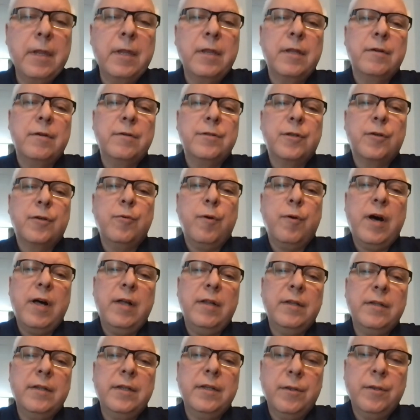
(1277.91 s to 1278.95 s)
There's a
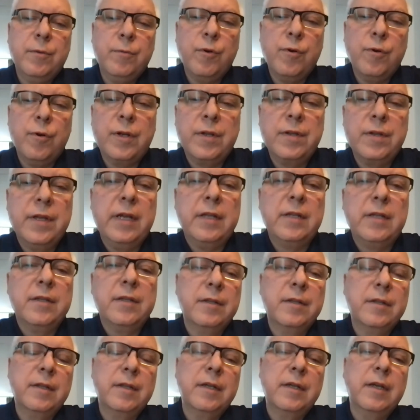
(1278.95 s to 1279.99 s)
quality to the work that,
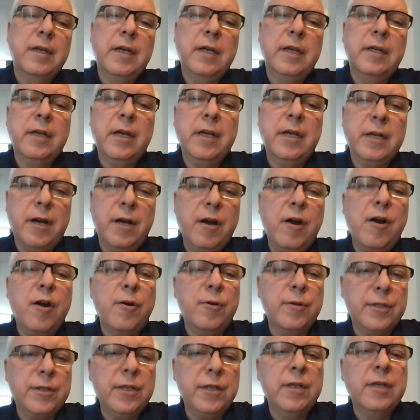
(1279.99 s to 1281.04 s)
and a
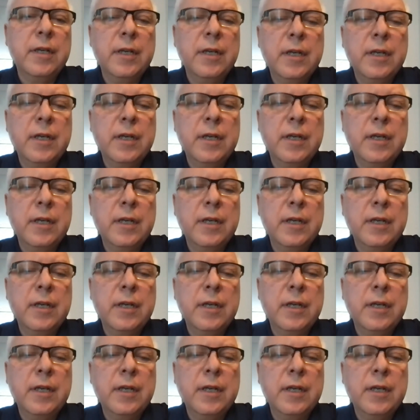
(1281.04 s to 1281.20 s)
heart